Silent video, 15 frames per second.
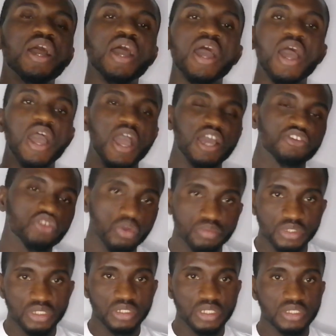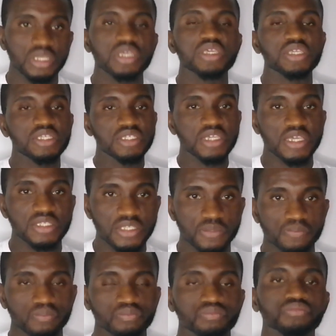are adopting it. Yes,
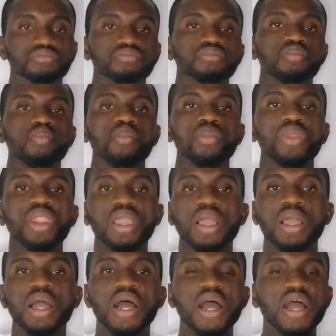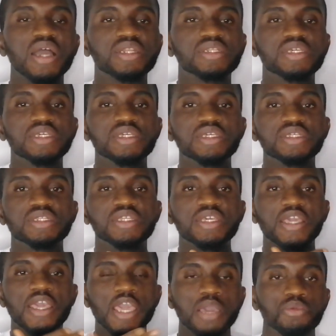uh, the,
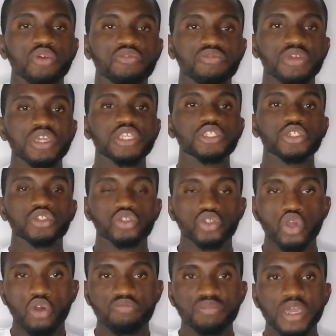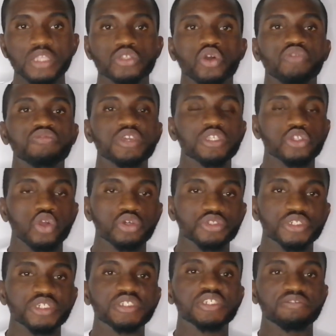the aim of each government of each
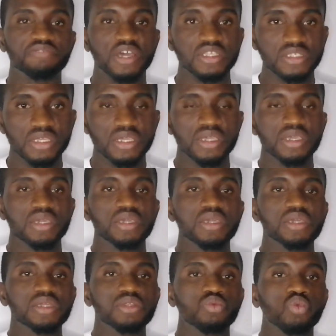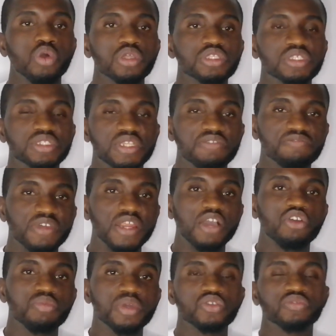country differs. What the federal
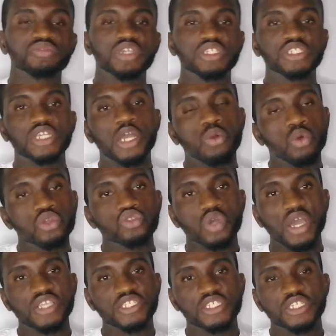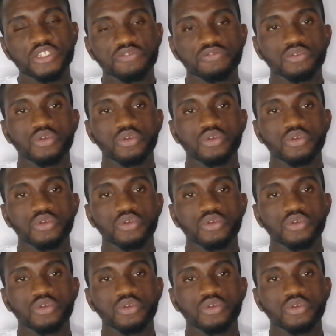government of Nigeria want to achieve